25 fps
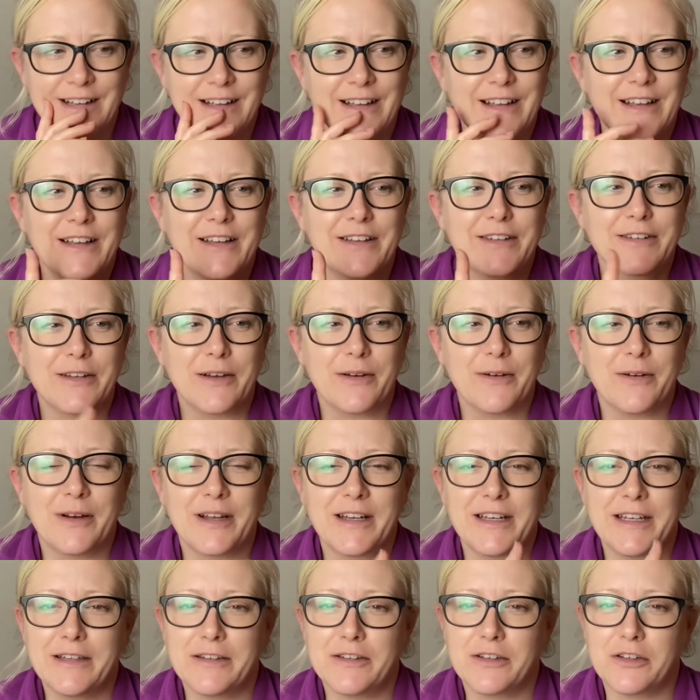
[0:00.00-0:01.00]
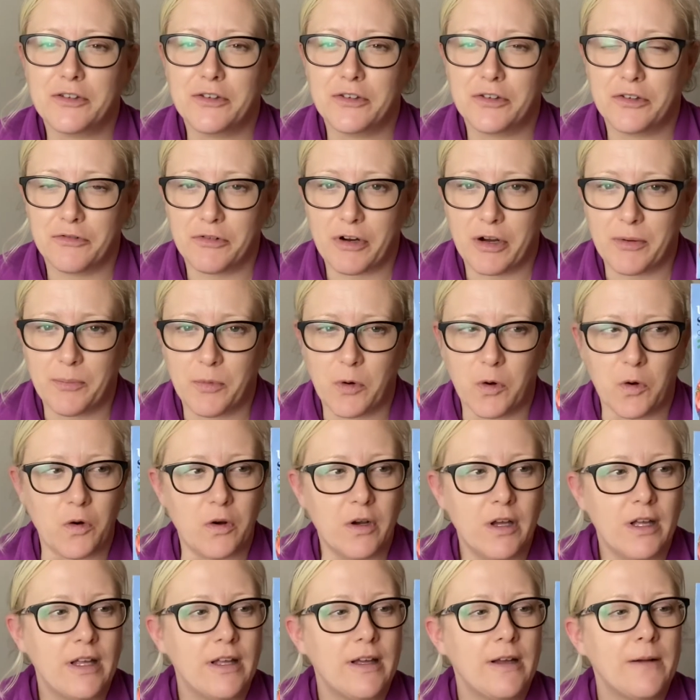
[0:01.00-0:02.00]
So I need to grow more.
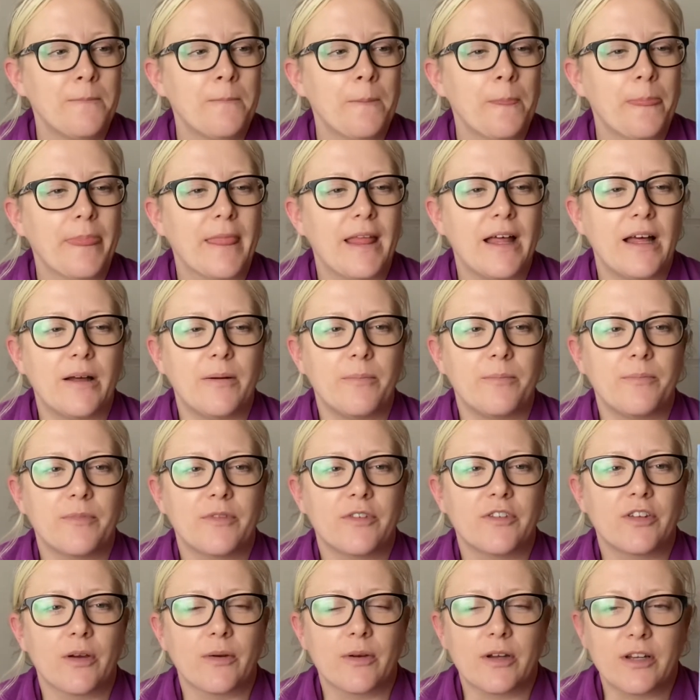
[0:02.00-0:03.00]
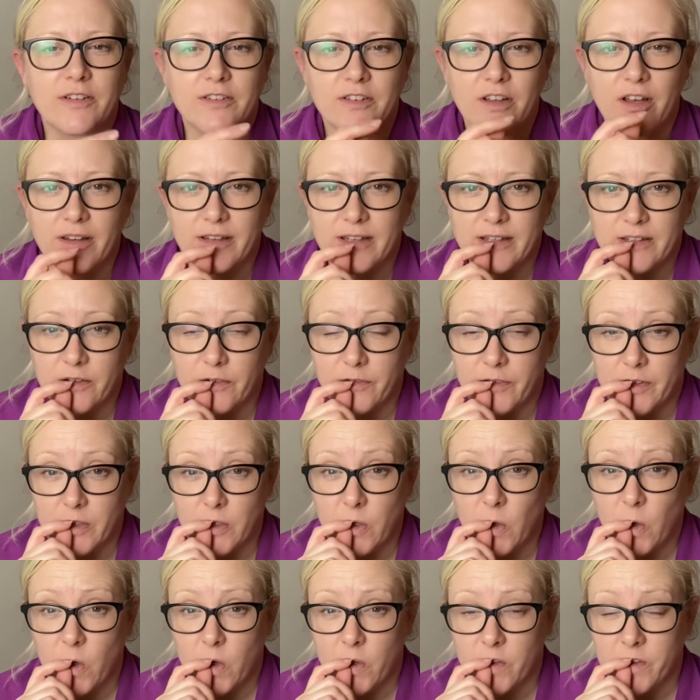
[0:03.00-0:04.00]
So I'm going to start these off
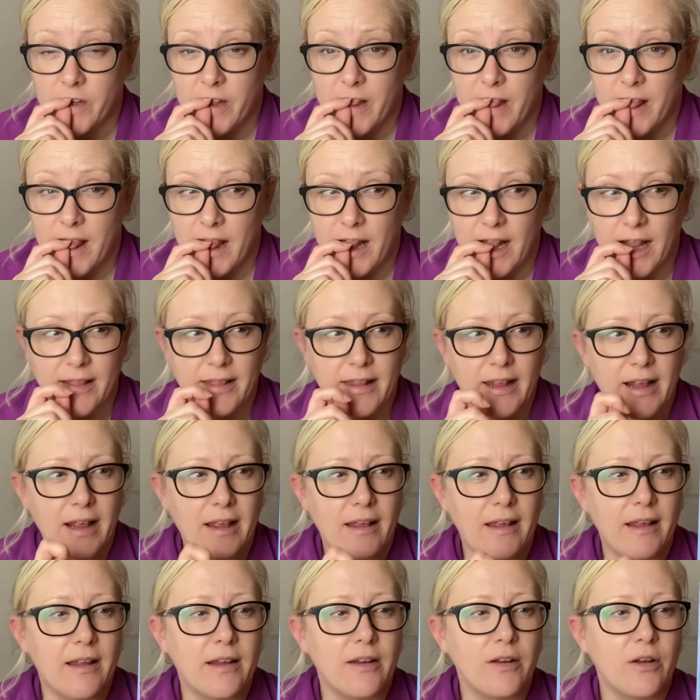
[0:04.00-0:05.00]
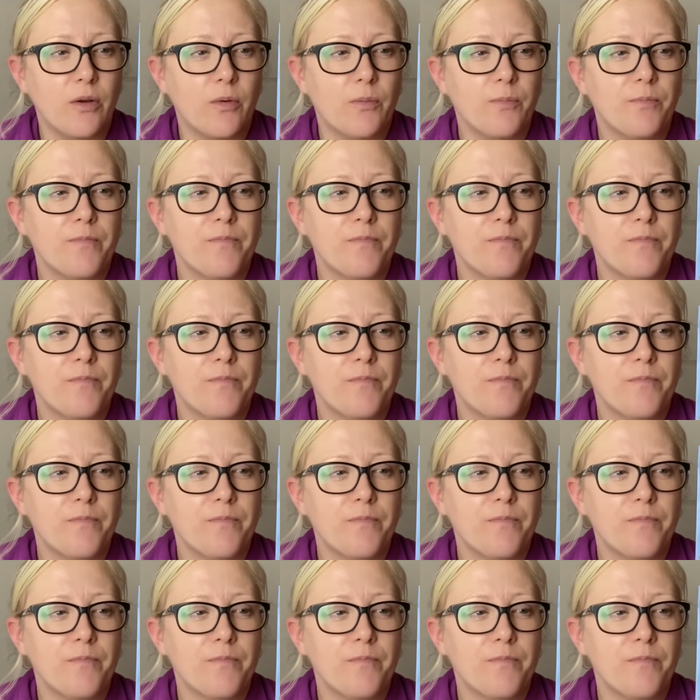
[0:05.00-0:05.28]
indoors, and then